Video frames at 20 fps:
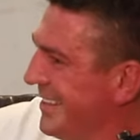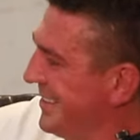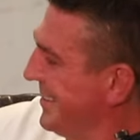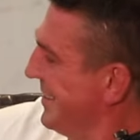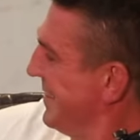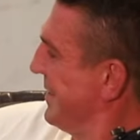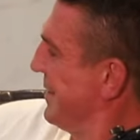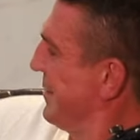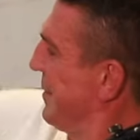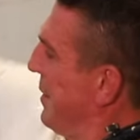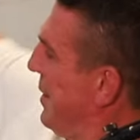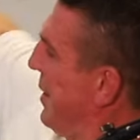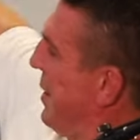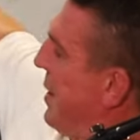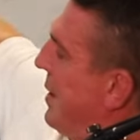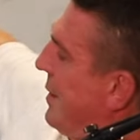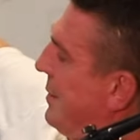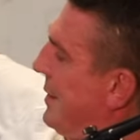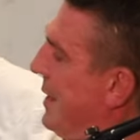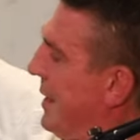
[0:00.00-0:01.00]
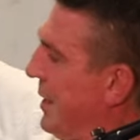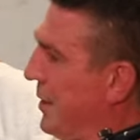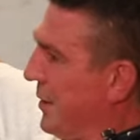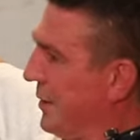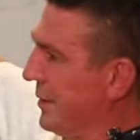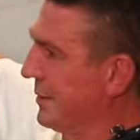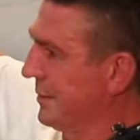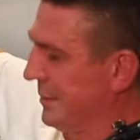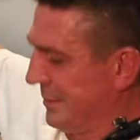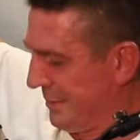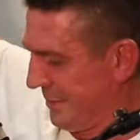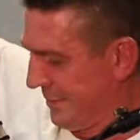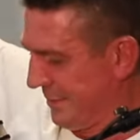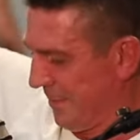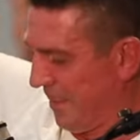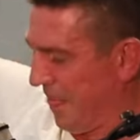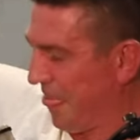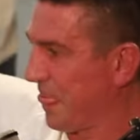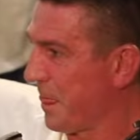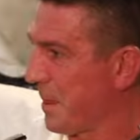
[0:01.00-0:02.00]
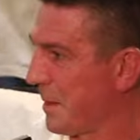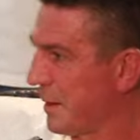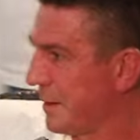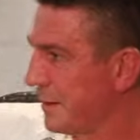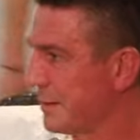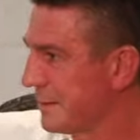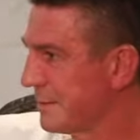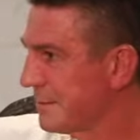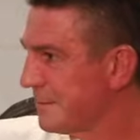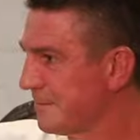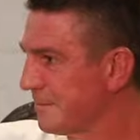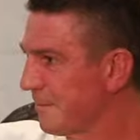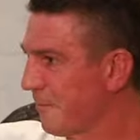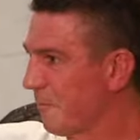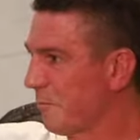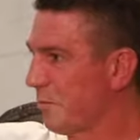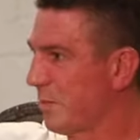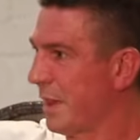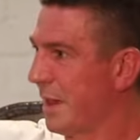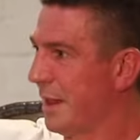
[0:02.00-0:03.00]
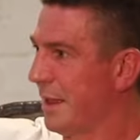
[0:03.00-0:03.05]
Yeah, can we just say you distributed all the way from Colac to be here tonight?